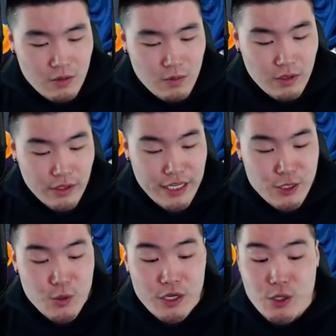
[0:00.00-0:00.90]
we're looking at
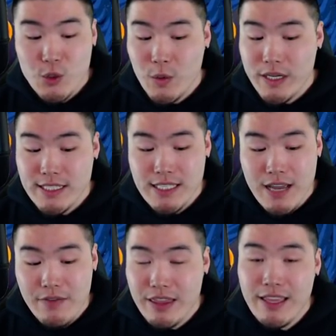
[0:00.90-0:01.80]

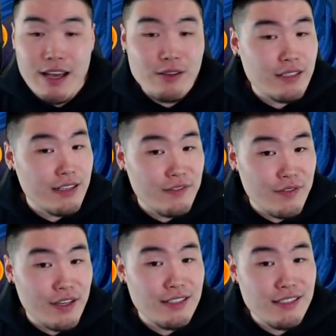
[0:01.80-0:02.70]
227,000
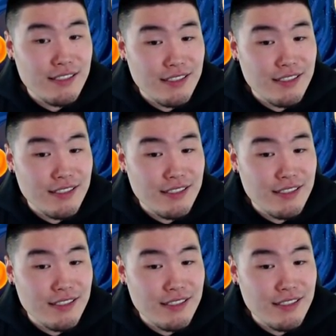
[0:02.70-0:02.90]
defense.